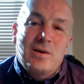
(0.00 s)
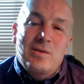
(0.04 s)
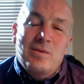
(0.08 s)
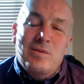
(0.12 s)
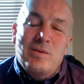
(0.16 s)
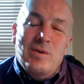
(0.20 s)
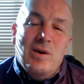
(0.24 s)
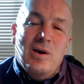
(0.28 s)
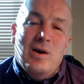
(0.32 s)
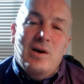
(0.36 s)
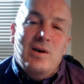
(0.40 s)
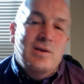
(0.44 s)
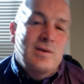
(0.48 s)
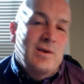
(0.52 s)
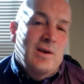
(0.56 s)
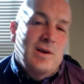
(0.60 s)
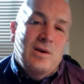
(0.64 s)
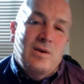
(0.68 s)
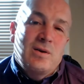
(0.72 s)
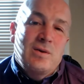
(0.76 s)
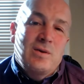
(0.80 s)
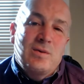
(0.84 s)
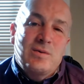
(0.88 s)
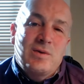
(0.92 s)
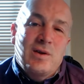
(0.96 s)
we all
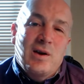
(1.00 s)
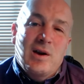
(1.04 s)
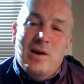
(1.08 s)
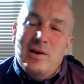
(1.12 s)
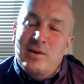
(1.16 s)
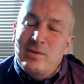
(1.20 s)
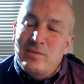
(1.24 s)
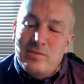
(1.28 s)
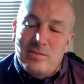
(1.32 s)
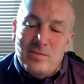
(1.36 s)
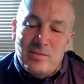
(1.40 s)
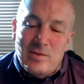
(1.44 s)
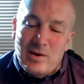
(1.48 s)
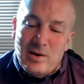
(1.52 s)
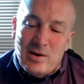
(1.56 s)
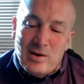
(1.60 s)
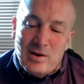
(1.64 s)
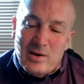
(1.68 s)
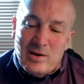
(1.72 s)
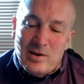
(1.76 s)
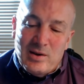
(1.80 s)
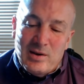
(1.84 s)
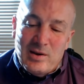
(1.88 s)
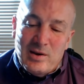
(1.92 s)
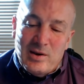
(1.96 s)
know that
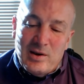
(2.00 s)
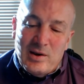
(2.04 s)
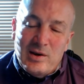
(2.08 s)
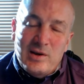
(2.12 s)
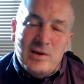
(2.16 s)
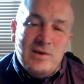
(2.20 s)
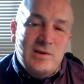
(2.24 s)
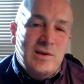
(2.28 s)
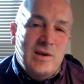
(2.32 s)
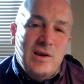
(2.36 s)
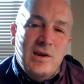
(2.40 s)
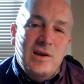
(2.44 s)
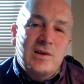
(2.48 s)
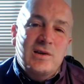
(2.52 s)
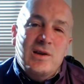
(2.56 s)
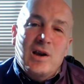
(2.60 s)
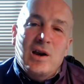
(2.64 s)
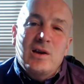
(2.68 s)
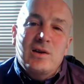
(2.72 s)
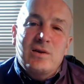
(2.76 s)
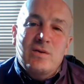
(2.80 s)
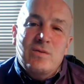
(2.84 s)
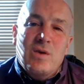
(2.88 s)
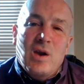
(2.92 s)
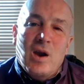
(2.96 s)
it is these
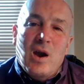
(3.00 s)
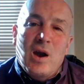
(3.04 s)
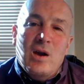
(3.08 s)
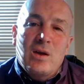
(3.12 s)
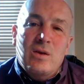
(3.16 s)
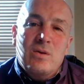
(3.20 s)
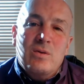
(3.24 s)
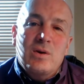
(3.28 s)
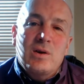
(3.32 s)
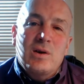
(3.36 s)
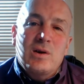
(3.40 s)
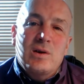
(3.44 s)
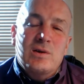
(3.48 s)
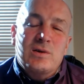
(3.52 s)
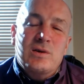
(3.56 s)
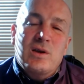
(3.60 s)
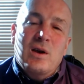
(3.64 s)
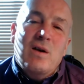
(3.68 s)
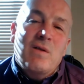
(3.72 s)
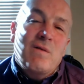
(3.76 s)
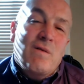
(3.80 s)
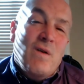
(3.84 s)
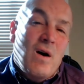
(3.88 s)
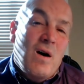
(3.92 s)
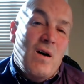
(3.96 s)
kinds of gatherings that
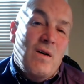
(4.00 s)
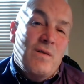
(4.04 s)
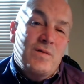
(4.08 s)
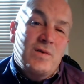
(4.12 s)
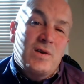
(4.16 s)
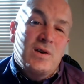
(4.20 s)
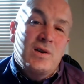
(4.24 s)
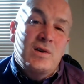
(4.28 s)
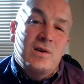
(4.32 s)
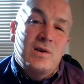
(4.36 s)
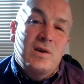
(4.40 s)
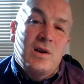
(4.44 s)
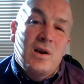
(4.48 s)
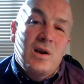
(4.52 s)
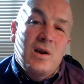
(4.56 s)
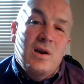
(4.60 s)
have often